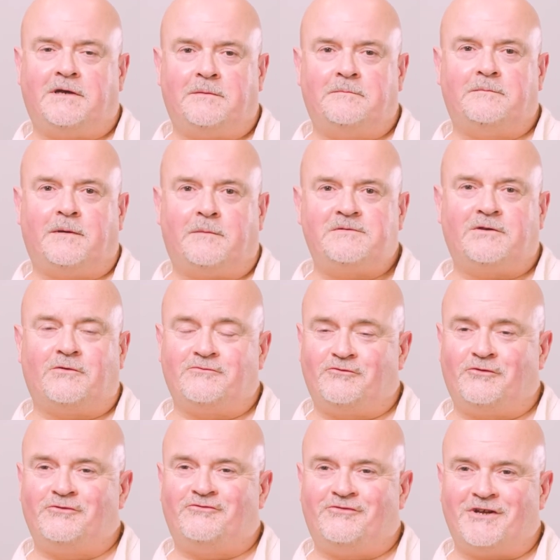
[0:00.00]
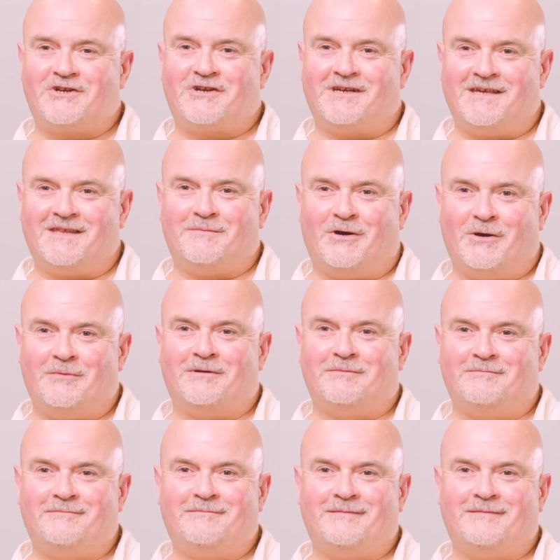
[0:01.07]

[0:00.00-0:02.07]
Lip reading: drawing traditionally at the moment.